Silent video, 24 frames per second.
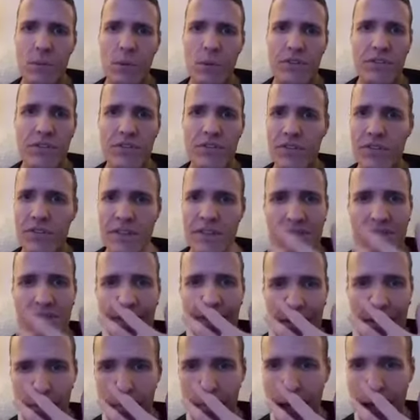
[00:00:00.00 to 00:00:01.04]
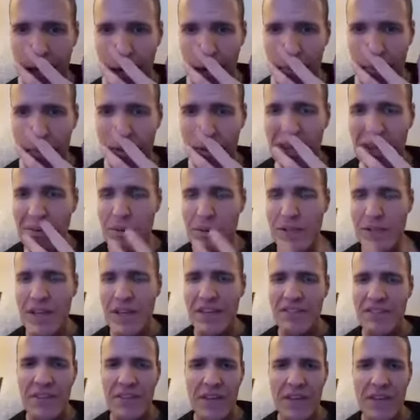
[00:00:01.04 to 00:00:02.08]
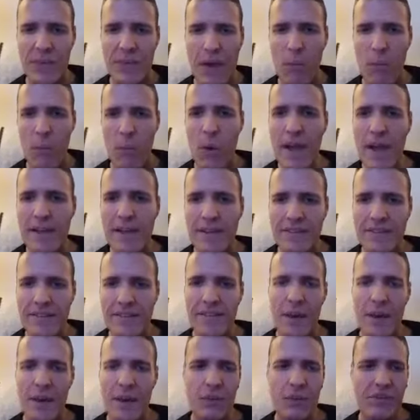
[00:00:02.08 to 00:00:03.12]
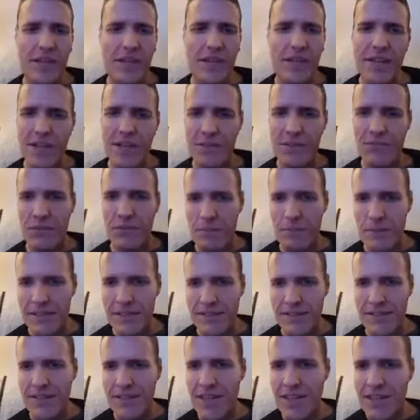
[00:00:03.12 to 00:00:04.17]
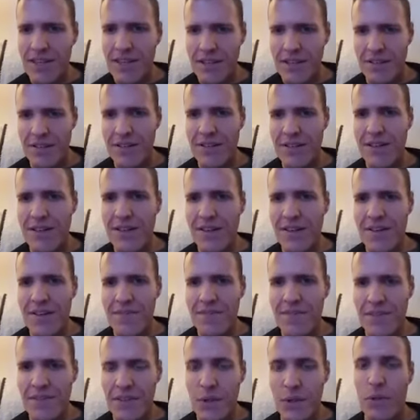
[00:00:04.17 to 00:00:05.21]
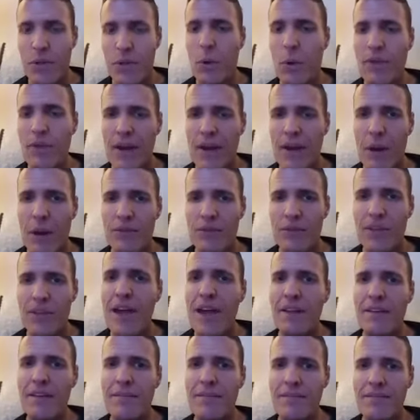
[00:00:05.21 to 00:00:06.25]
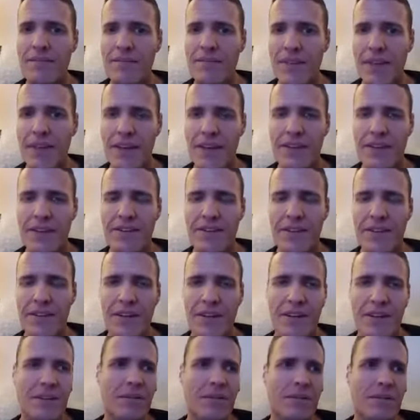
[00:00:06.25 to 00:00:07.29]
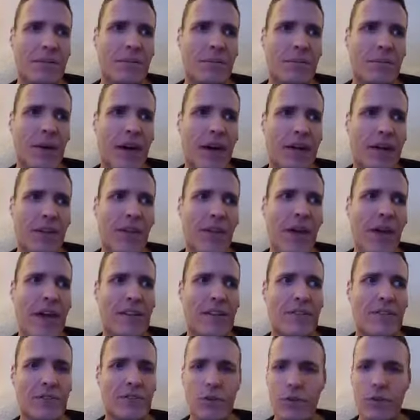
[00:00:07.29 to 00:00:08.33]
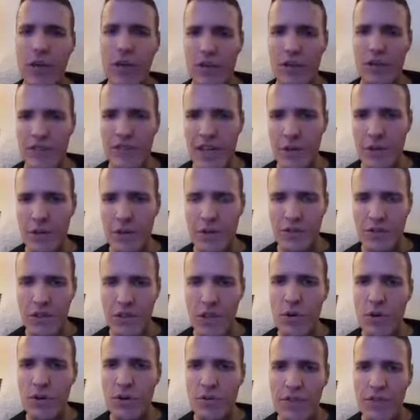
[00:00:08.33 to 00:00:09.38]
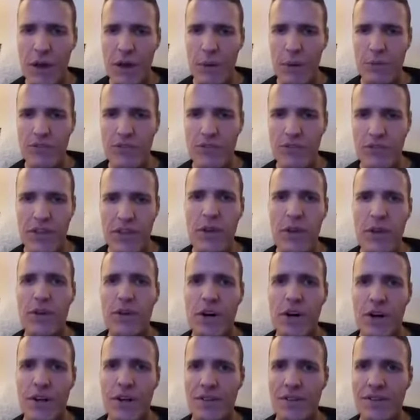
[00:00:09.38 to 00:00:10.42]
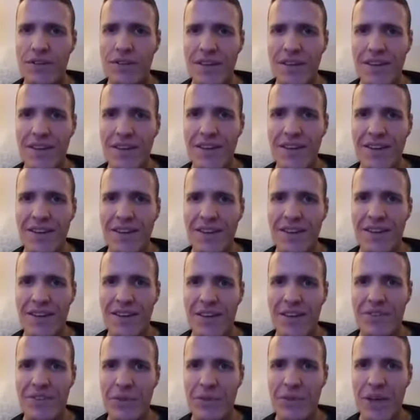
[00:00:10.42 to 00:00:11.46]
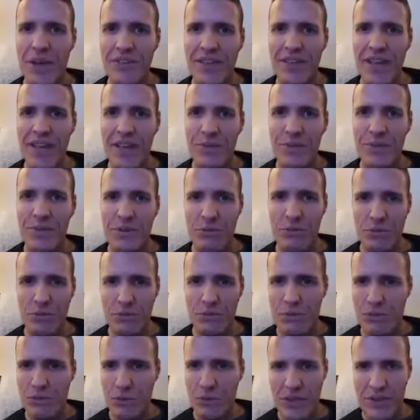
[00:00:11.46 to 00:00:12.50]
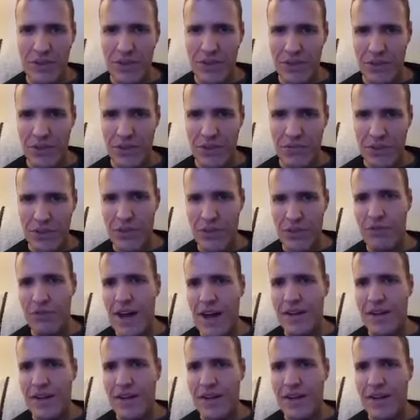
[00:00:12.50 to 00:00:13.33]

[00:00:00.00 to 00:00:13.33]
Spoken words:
which is an insane amount. But I realized that at that weight, I was eating enough to maintain, the weight that I was at. And out of that, 2,000 calories alone of that was just alcohol. 2,000 calories was between the fifth of